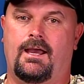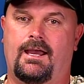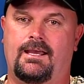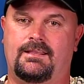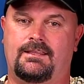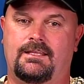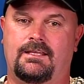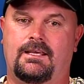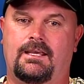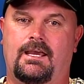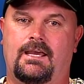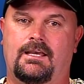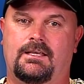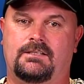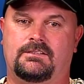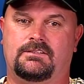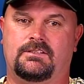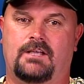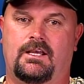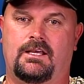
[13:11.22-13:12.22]
I think
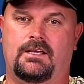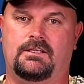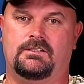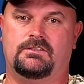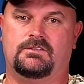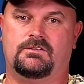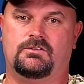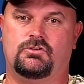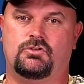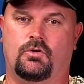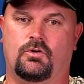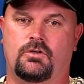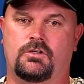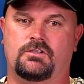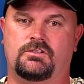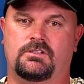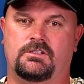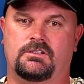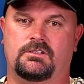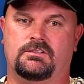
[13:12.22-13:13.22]
as
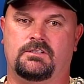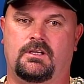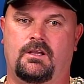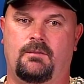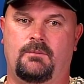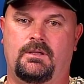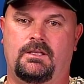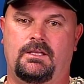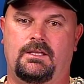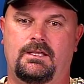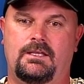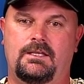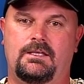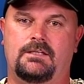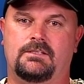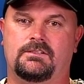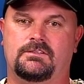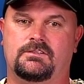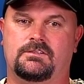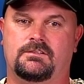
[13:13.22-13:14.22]
George is, I mean,
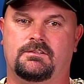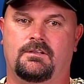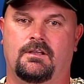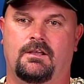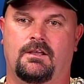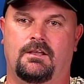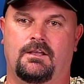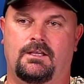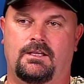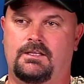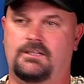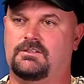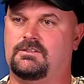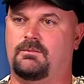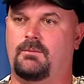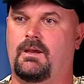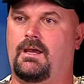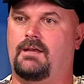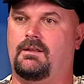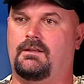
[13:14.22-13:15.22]
he's
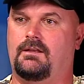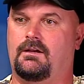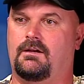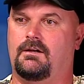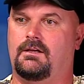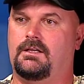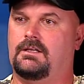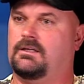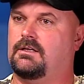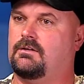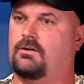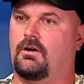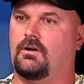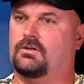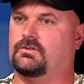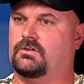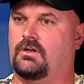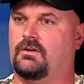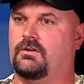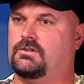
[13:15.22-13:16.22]
the man there. He
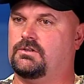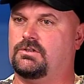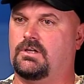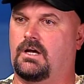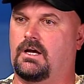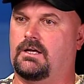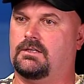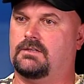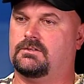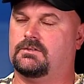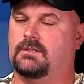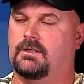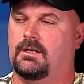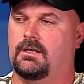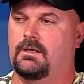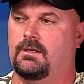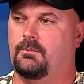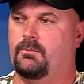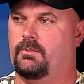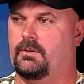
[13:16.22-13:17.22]
calls all the shots,
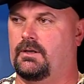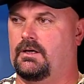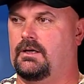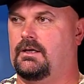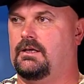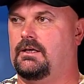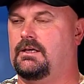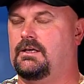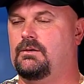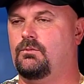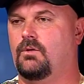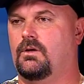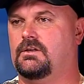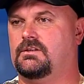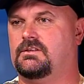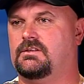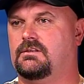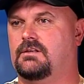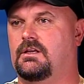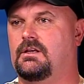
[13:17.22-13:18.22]
but he
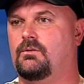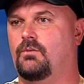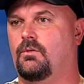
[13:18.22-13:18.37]
wants